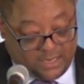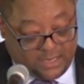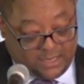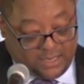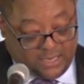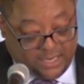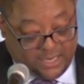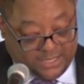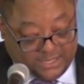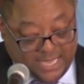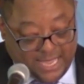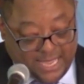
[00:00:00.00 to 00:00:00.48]

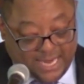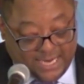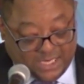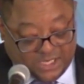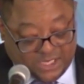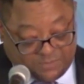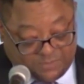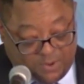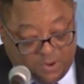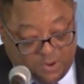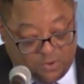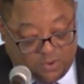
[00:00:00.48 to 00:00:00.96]
It's that he
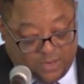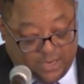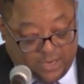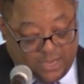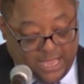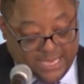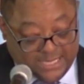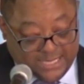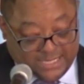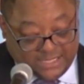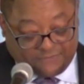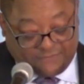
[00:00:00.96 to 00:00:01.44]
spoke
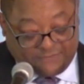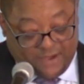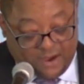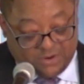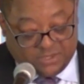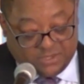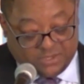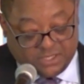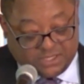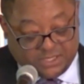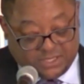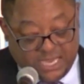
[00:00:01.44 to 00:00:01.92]
as if our
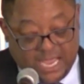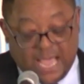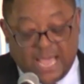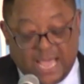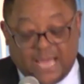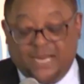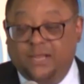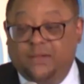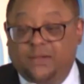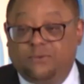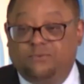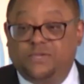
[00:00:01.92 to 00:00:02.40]

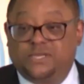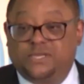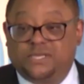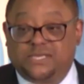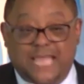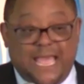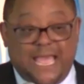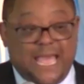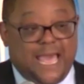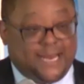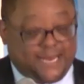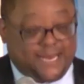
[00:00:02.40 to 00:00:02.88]
society was
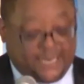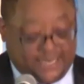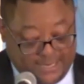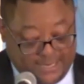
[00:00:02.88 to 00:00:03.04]
static,